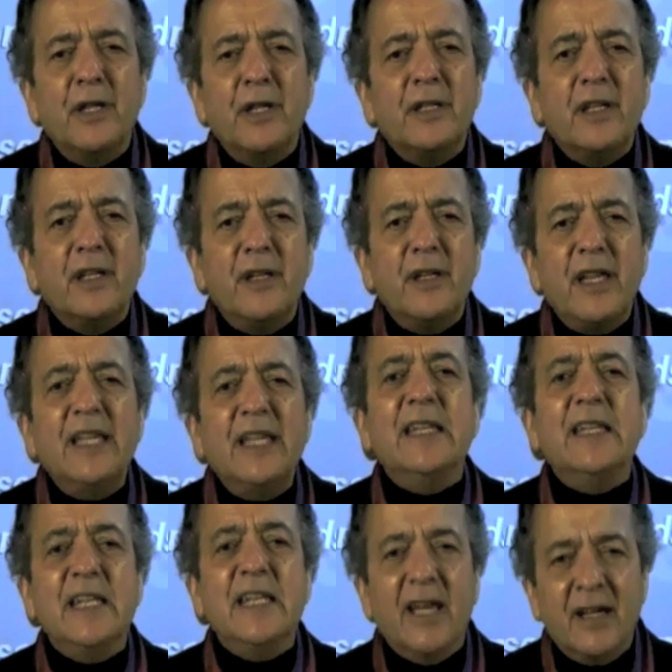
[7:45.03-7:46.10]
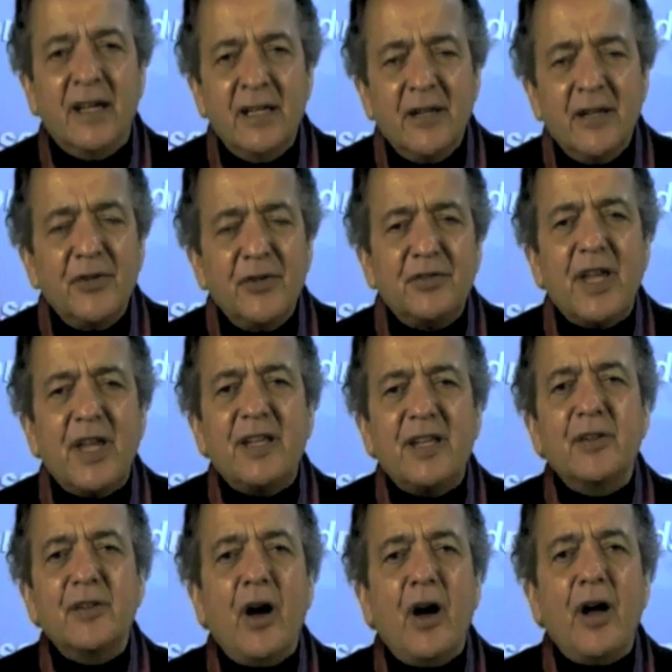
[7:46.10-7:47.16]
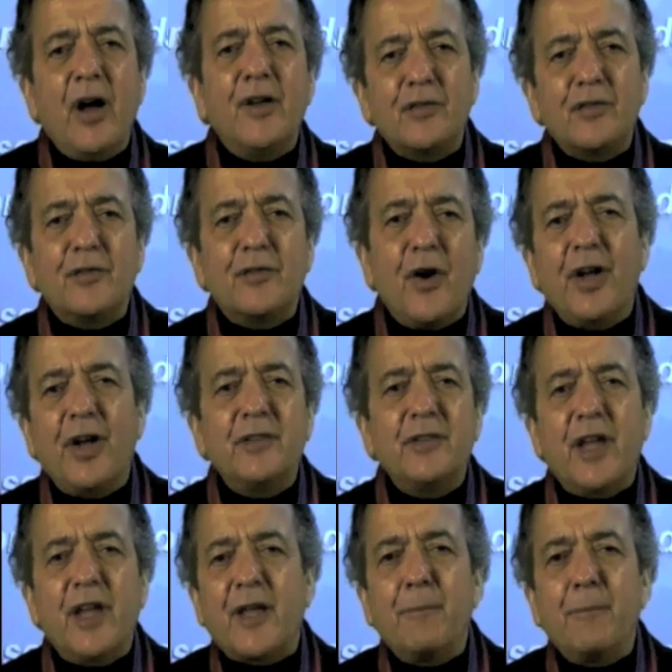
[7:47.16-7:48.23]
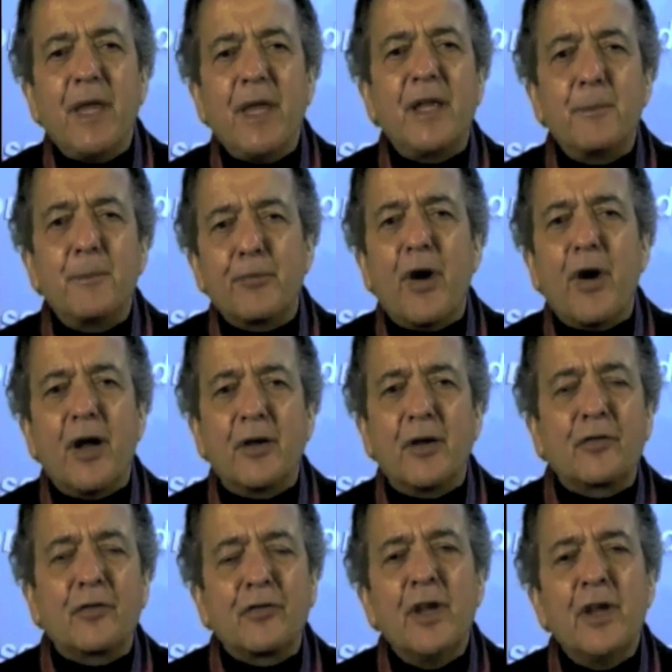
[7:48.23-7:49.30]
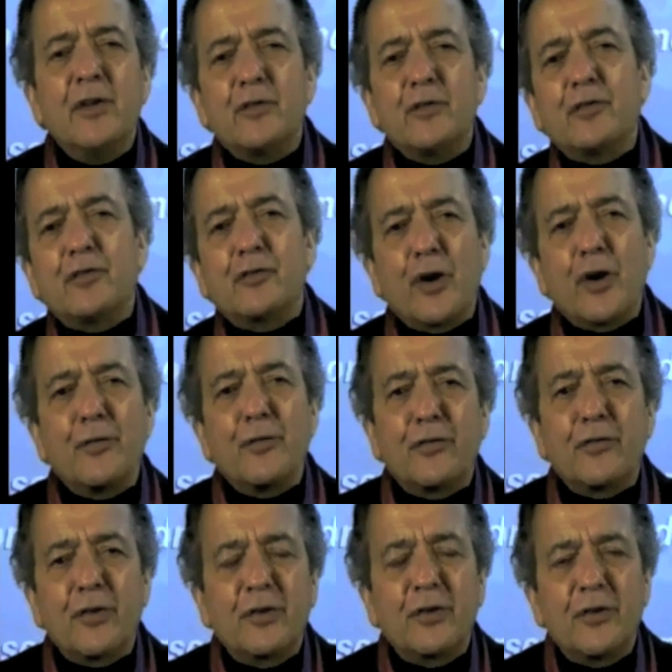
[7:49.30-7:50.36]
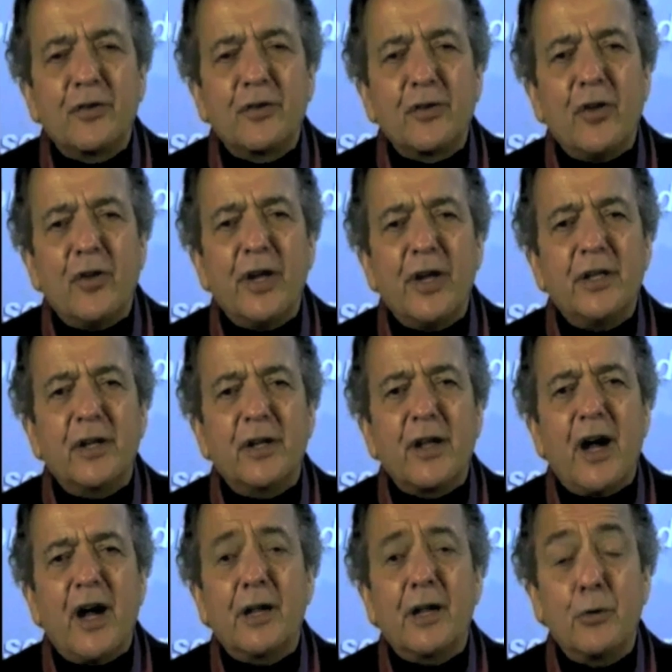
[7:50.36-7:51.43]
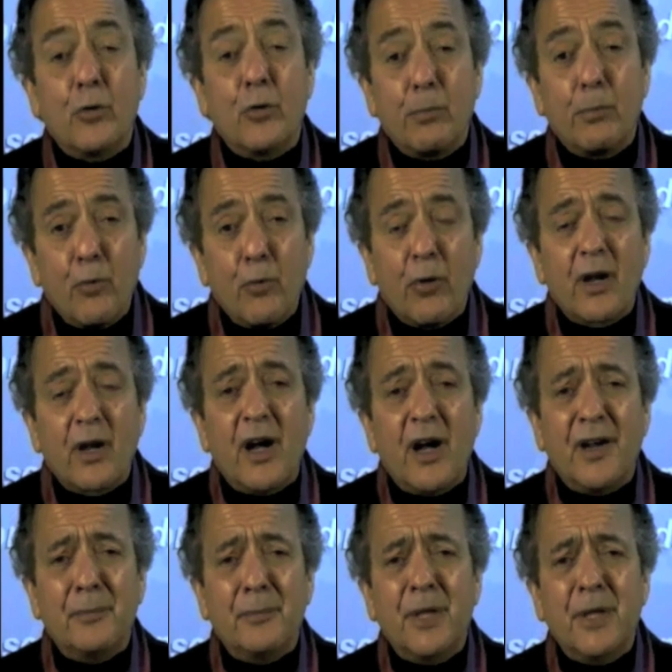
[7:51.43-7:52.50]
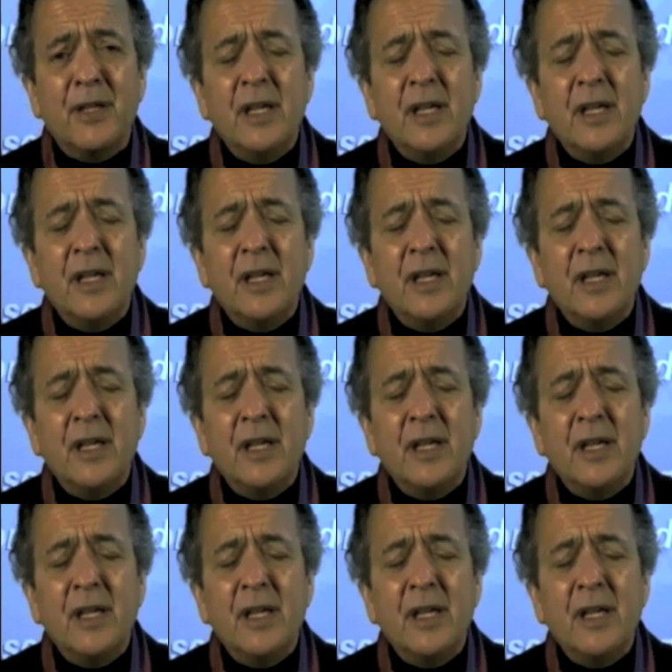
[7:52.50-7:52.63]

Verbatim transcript: in India. They're taking the highest of high tech and making products to service a, a declining economy or a poor economy.